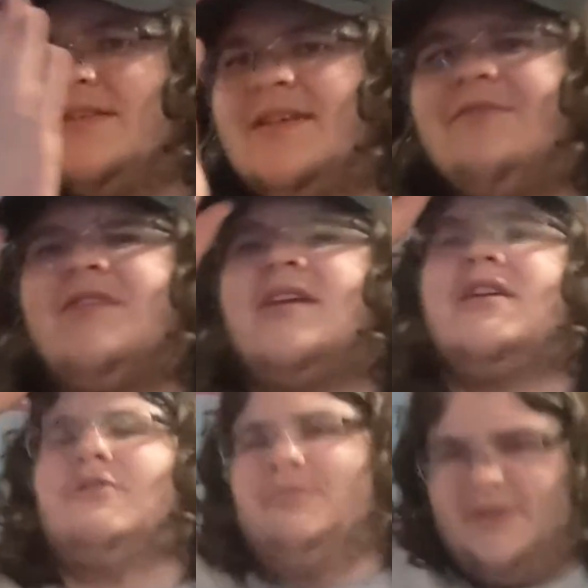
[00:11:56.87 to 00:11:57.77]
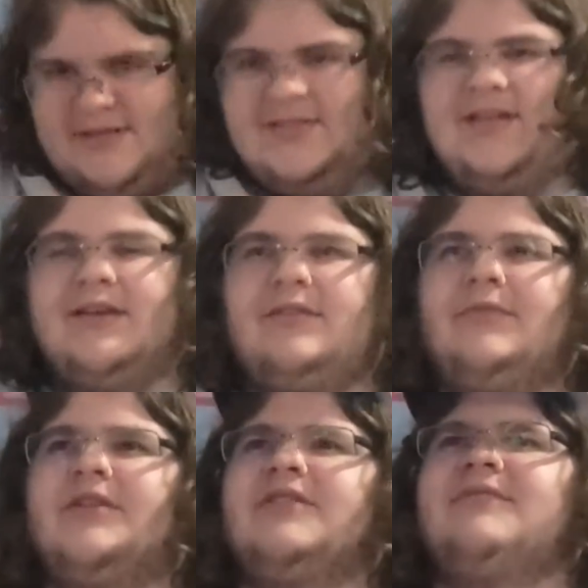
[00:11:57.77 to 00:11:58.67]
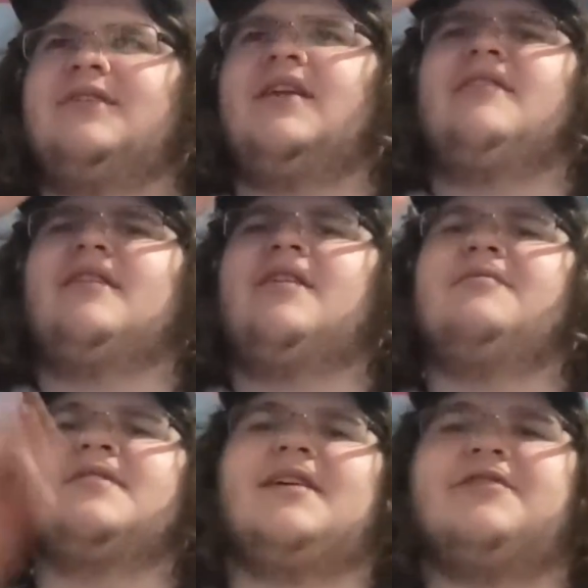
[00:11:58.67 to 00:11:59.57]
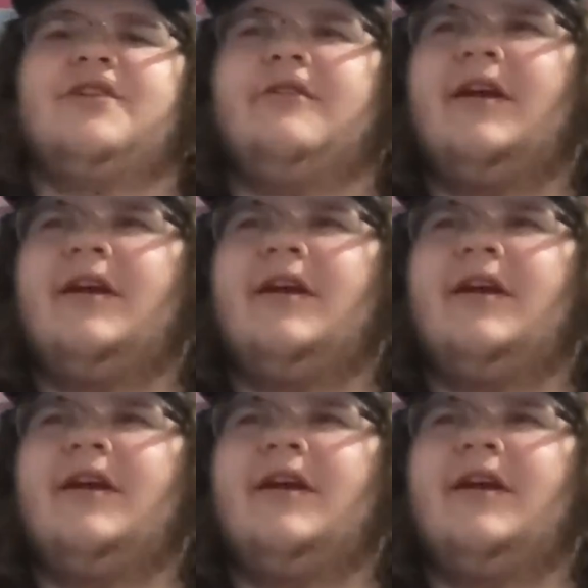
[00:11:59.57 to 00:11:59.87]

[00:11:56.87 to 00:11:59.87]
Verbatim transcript: same for the kid who plays uh, LeBron James' son. I thought he was actually